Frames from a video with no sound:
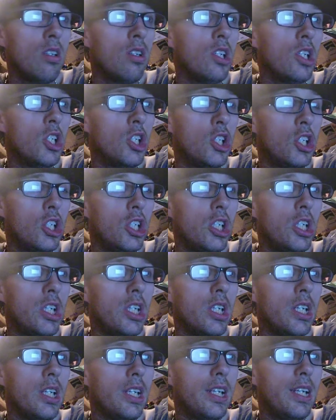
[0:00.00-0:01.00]

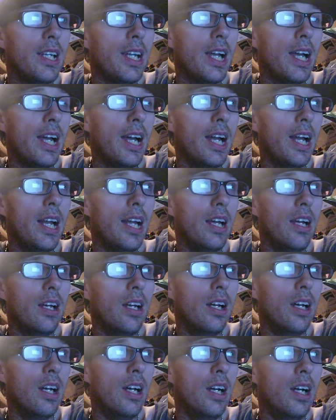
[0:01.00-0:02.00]
she got a
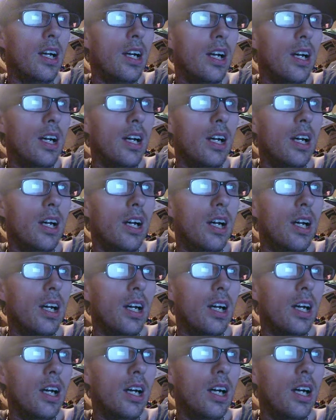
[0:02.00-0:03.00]

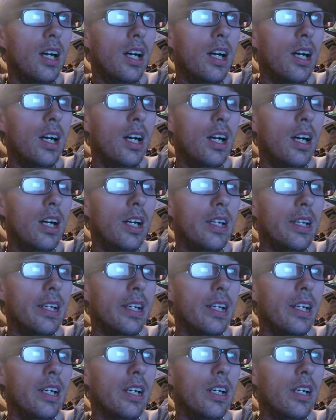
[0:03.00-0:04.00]
uh,
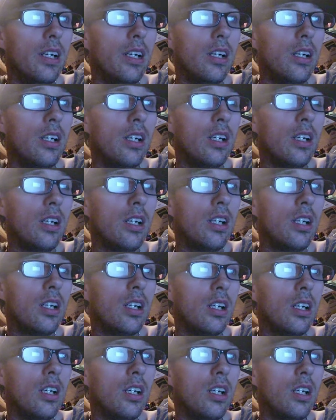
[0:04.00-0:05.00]
yeah,
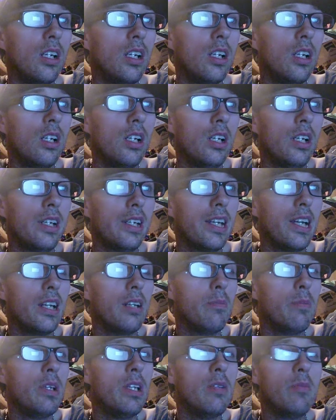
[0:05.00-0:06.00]
got a
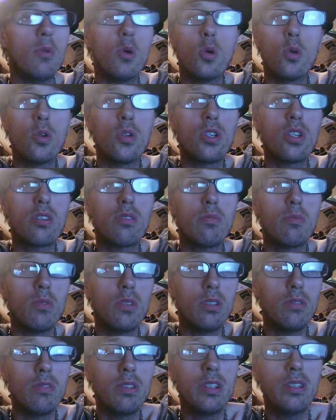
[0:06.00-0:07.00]
medium orbs
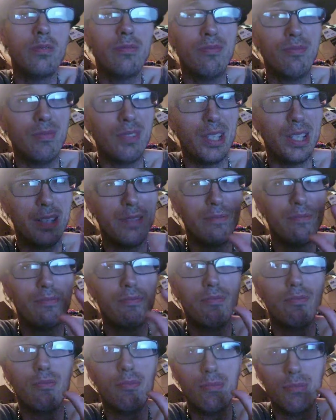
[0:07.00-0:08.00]
movie. They
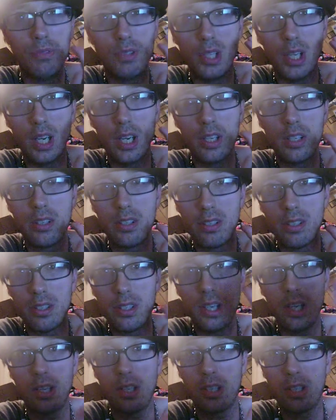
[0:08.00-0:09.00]
done,
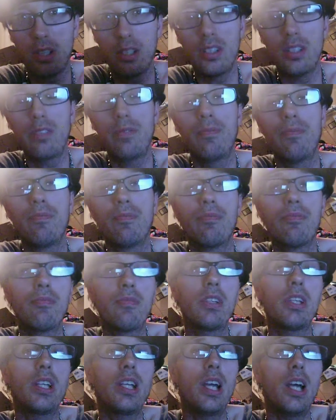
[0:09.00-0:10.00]
done it good,
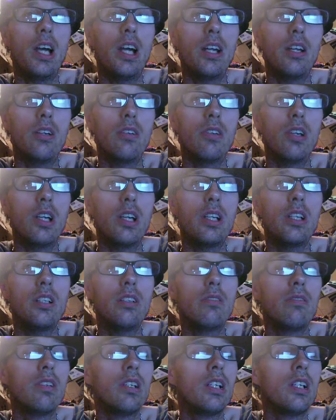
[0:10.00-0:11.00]
got it right,
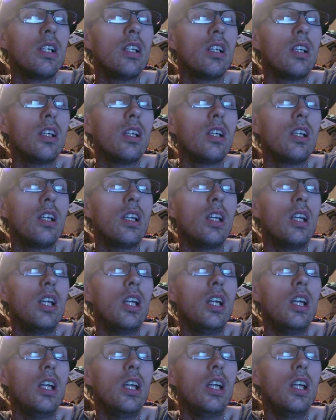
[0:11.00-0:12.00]

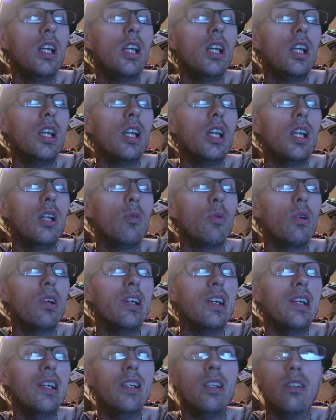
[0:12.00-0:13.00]
and what
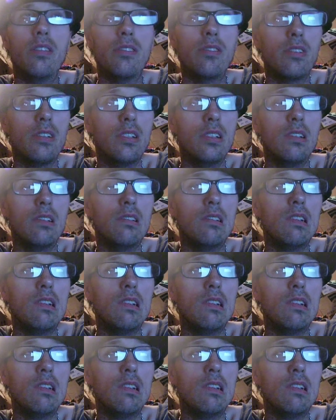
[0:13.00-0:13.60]
else? You know,